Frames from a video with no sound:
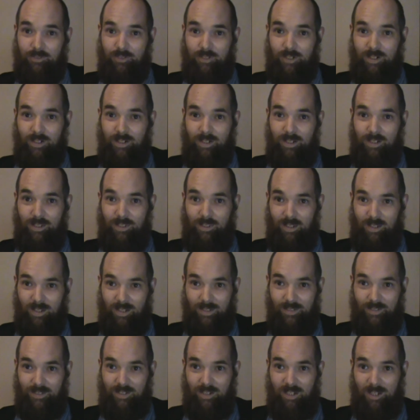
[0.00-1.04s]
drink anything
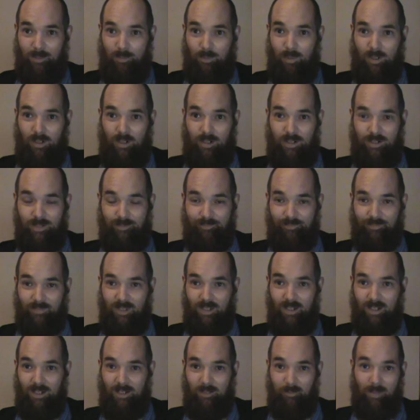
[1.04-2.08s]
out of the tap water.
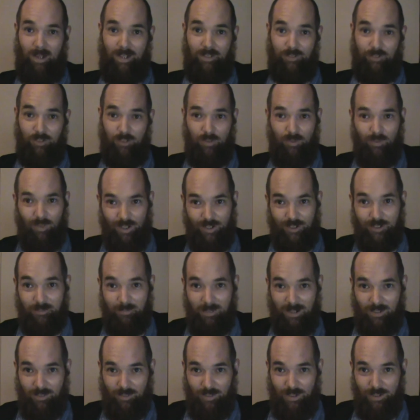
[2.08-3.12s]
I do wash
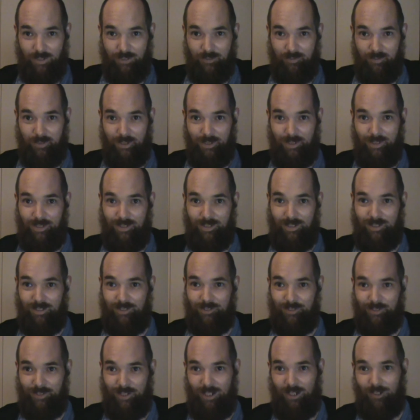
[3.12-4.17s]
my clothes with it and I
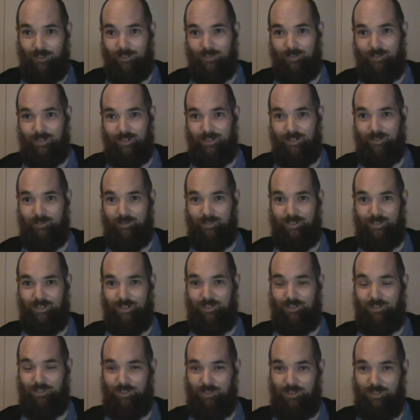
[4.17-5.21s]
shower in it, which I
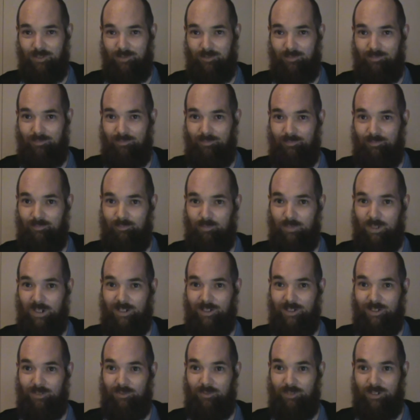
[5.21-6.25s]
shouldn't.
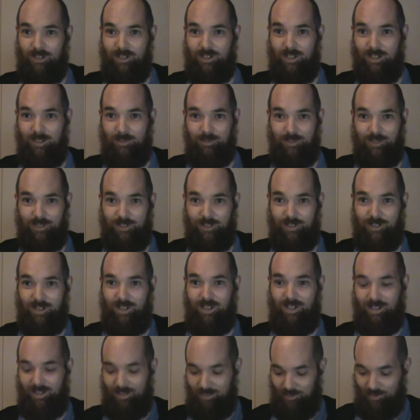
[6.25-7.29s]
But when it comes to
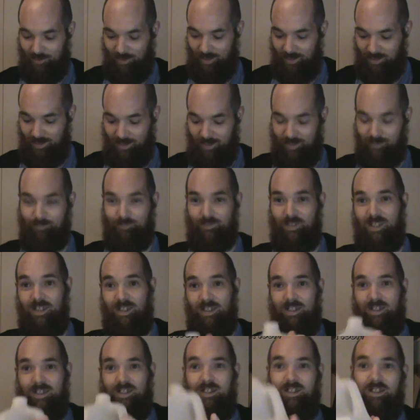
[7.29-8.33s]
cooking and drinking,
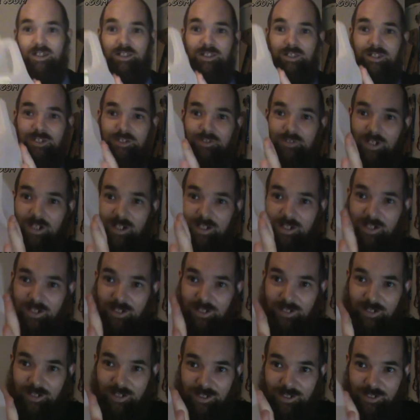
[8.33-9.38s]
this right
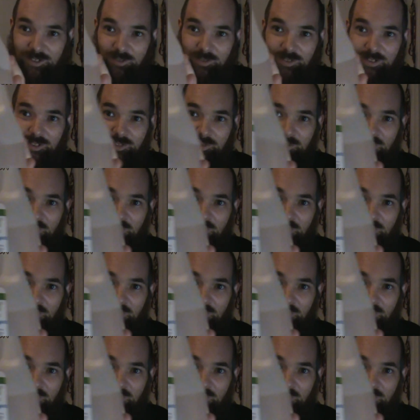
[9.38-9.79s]
here is